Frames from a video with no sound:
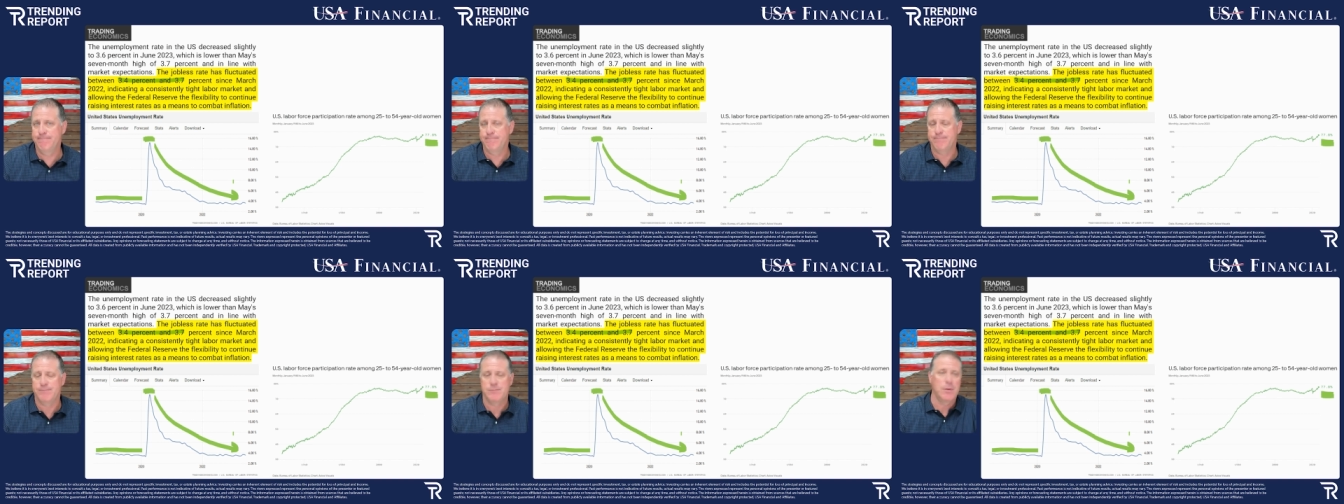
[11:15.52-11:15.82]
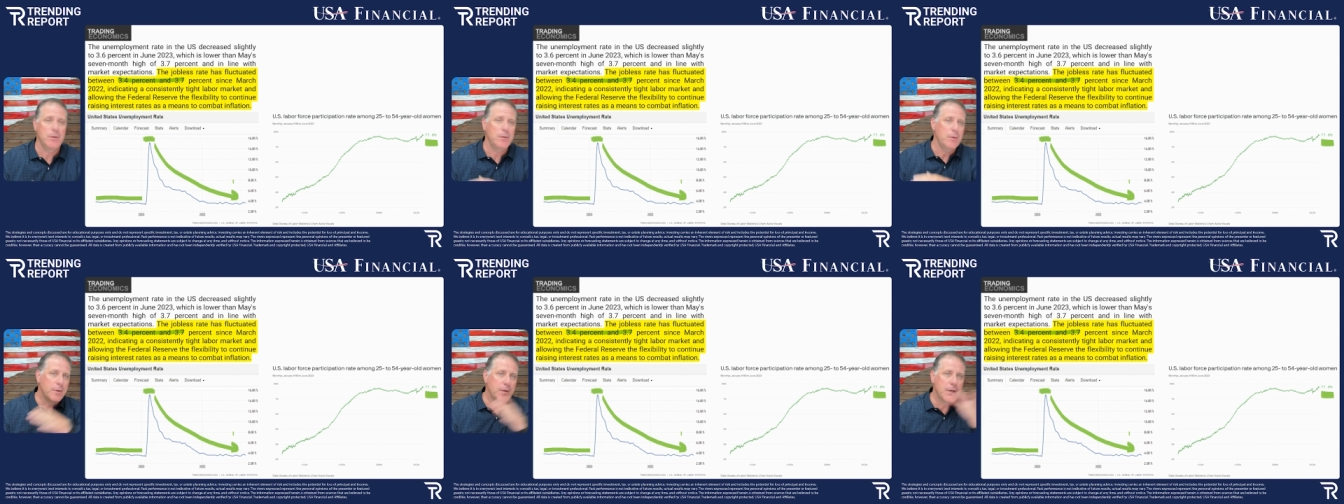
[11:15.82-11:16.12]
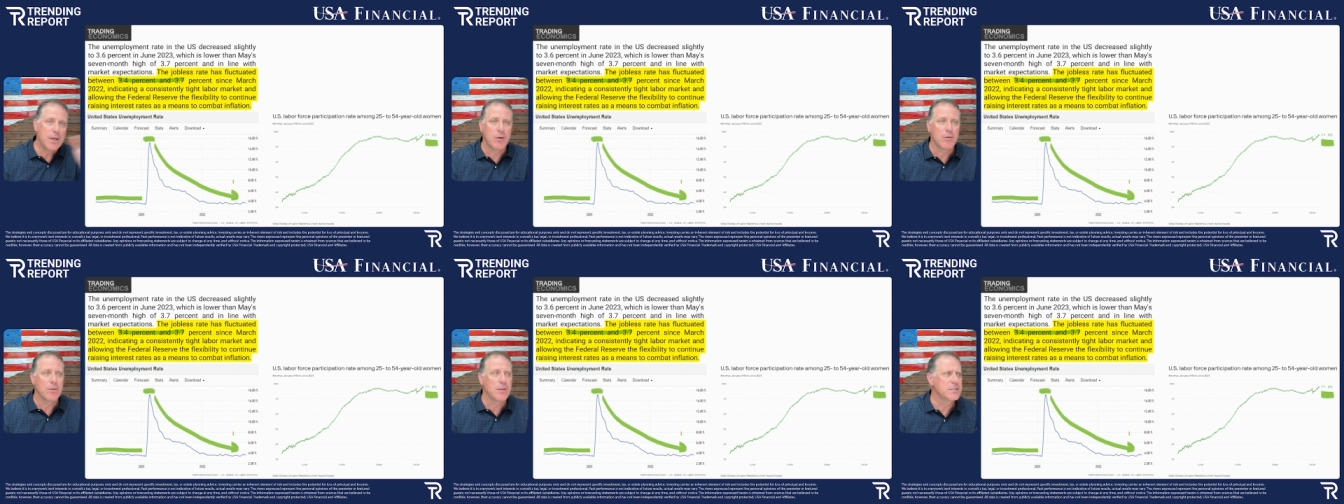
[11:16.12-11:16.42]
yet.
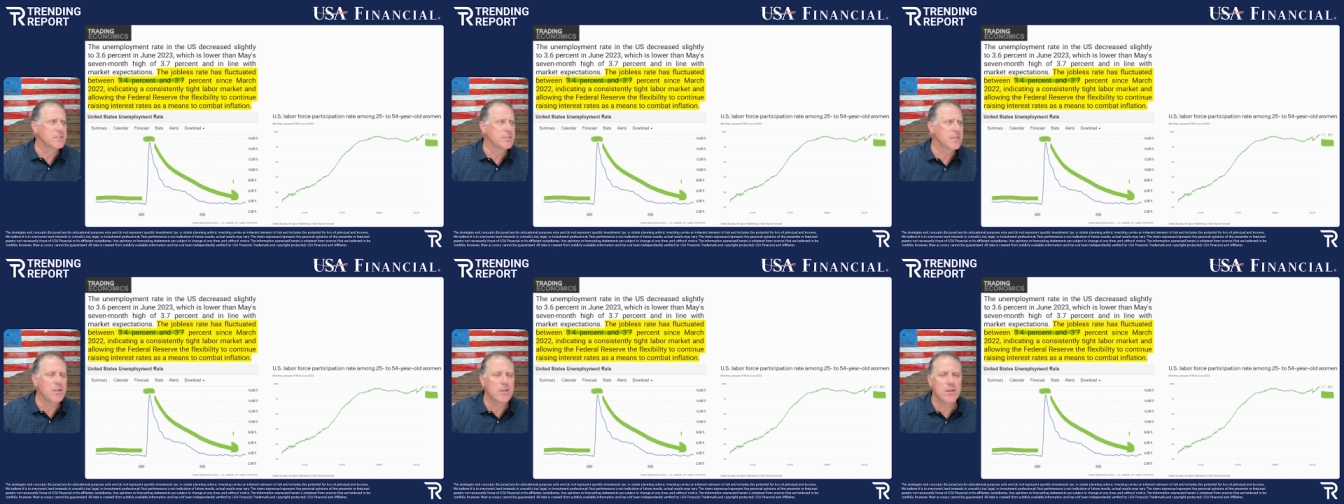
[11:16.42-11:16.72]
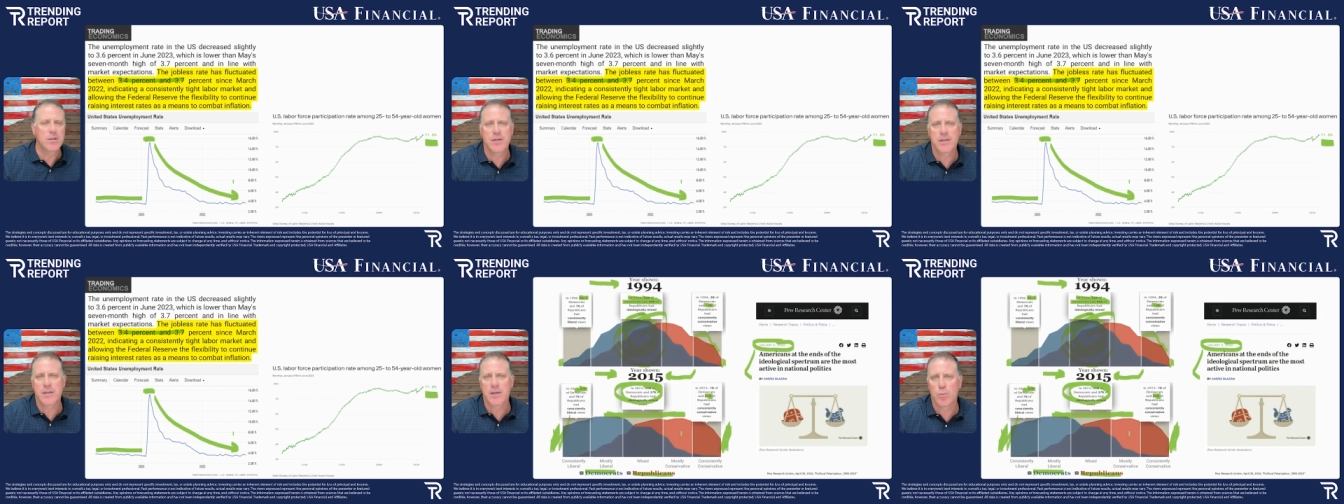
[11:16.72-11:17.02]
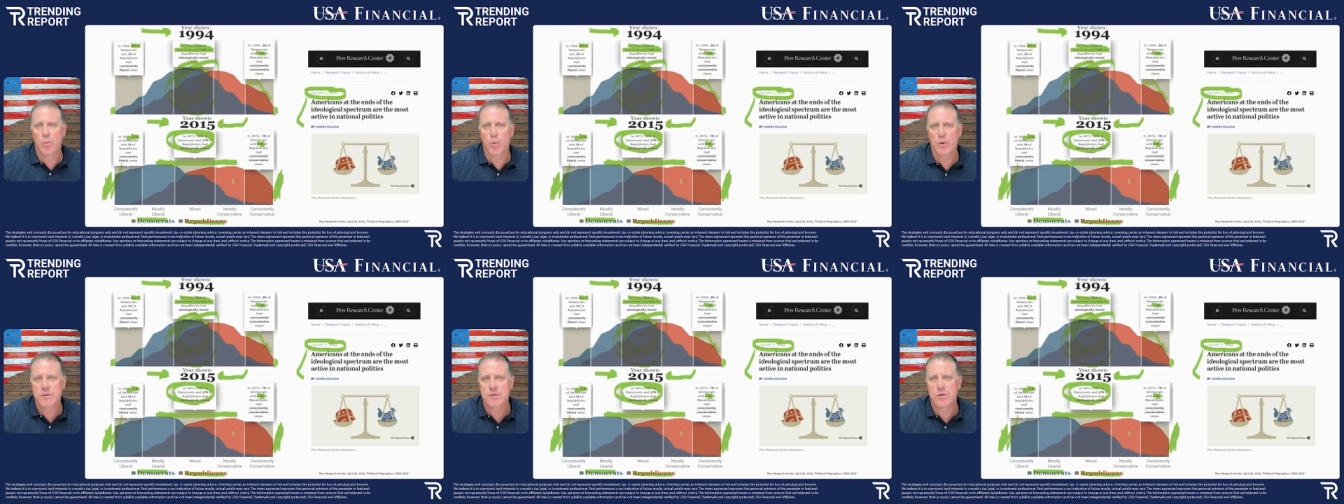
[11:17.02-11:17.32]
Now, let's take a look
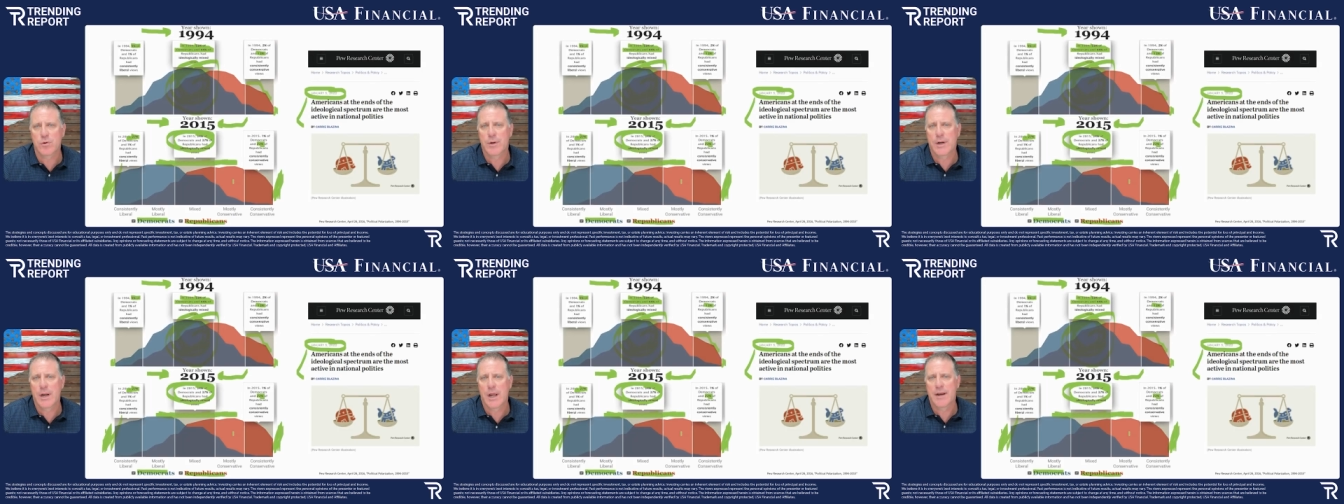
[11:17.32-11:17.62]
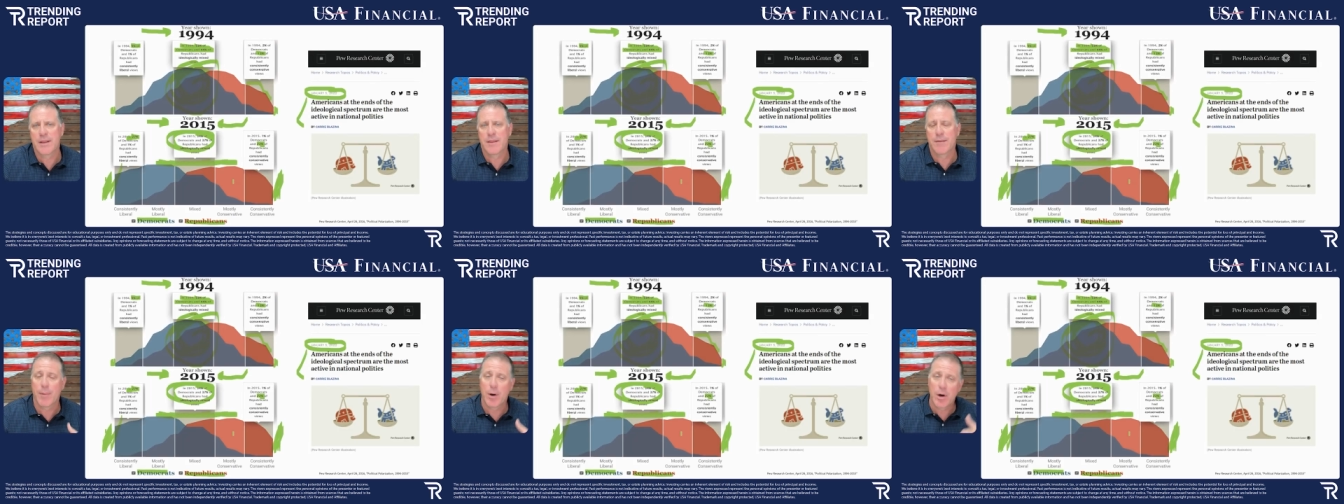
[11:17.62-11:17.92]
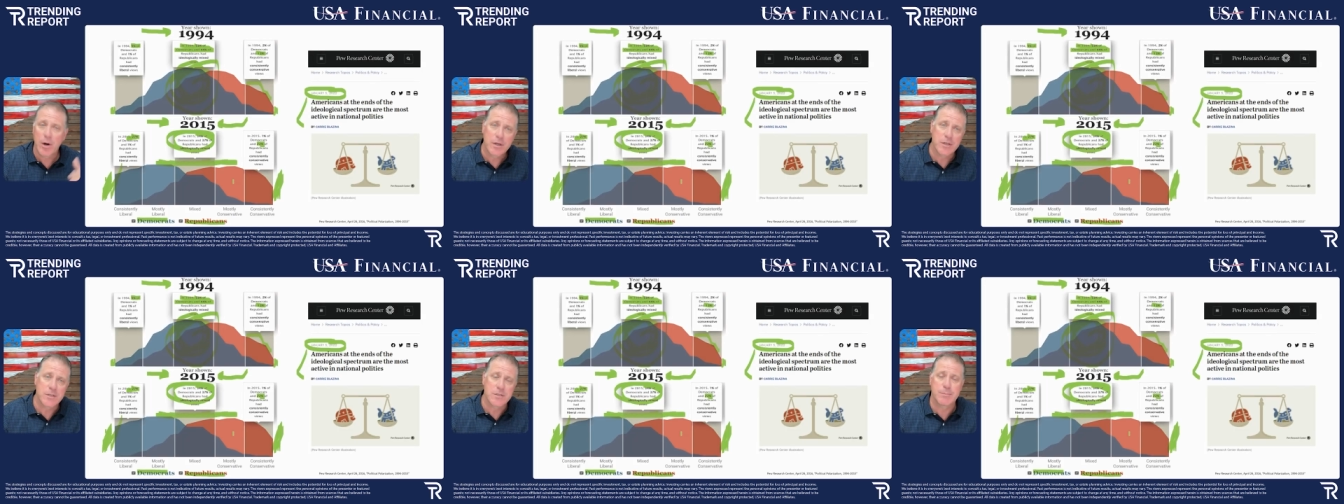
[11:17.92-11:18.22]
at what's going on in the
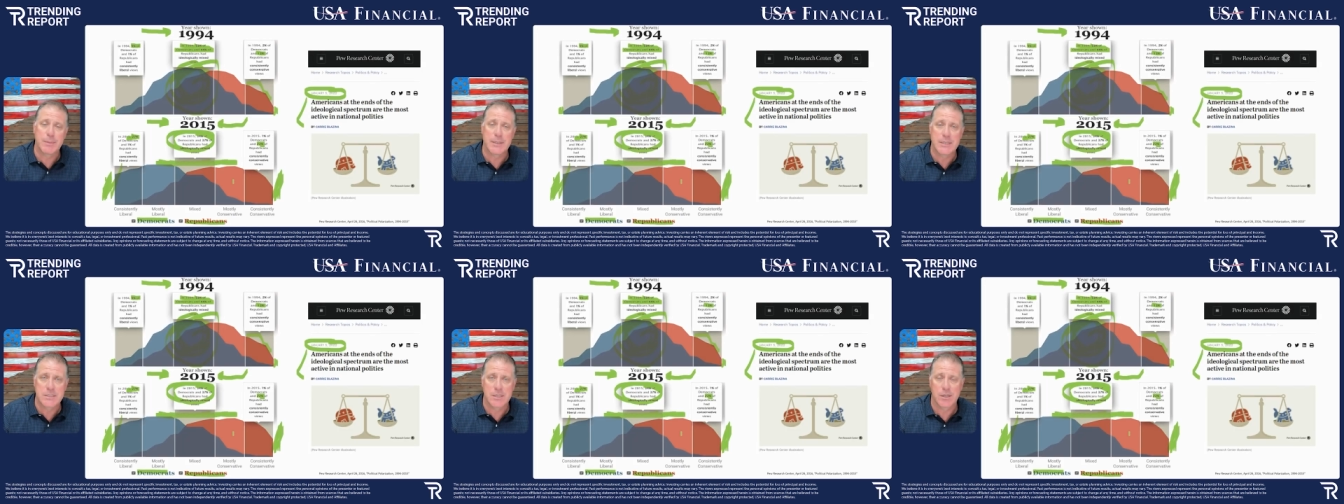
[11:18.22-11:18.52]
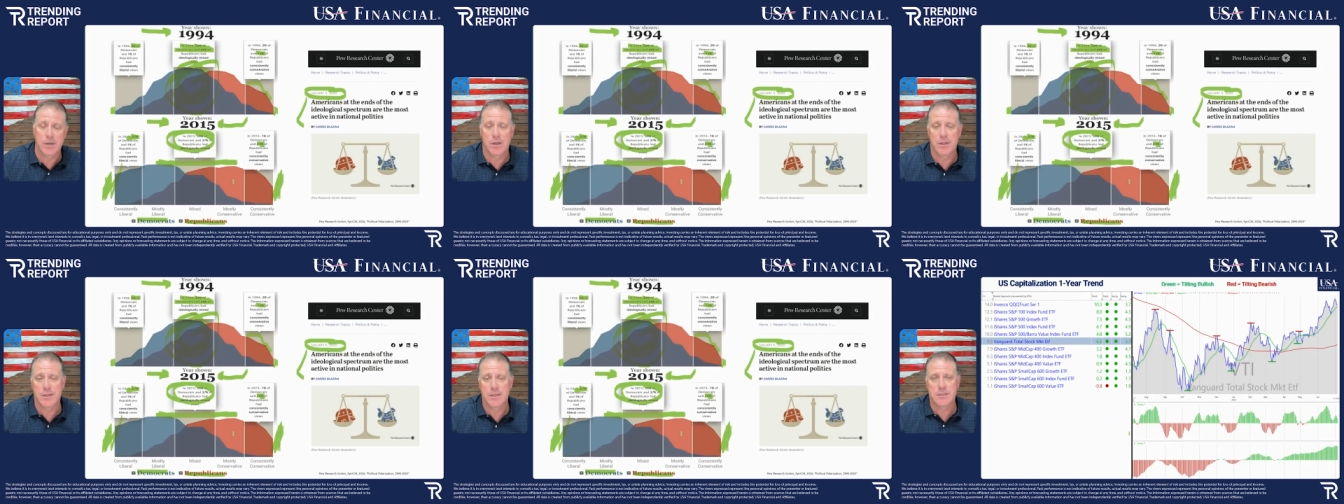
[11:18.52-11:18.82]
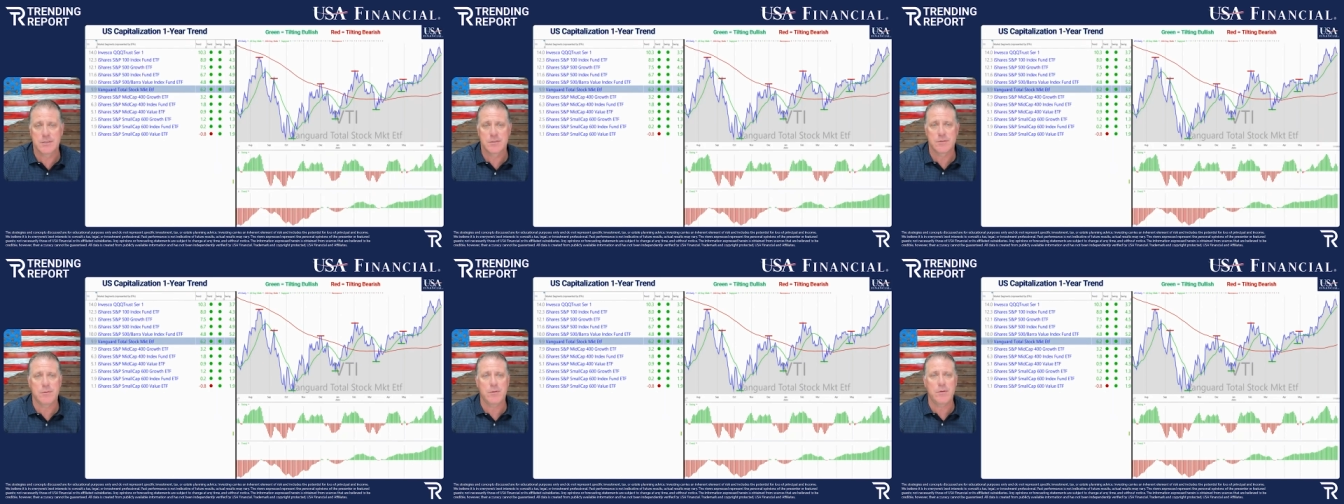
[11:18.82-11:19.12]
markets based on all
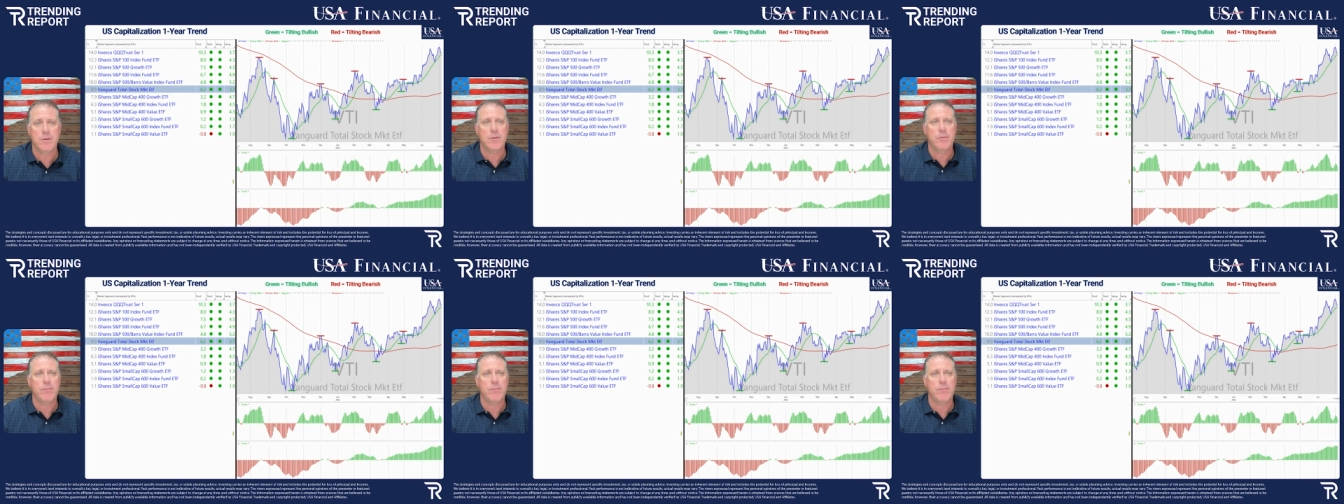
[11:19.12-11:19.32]
this.